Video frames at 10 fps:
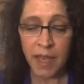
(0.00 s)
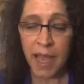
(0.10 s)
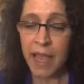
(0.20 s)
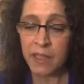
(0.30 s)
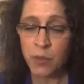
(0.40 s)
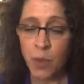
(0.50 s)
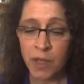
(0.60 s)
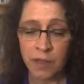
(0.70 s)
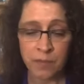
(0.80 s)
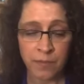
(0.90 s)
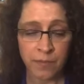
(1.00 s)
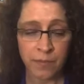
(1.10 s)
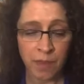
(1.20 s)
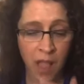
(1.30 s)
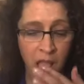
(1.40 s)
Act 1.
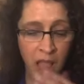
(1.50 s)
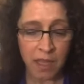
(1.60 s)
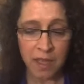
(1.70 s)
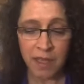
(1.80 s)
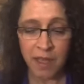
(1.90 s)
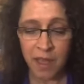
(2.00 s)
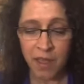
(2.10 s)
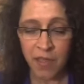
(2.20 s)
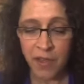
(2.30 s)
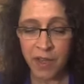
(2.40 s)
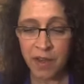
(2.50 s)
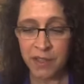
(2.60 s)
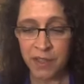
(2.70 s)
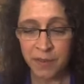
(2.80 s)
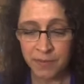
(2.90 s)
The
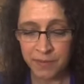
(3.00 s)
Garda.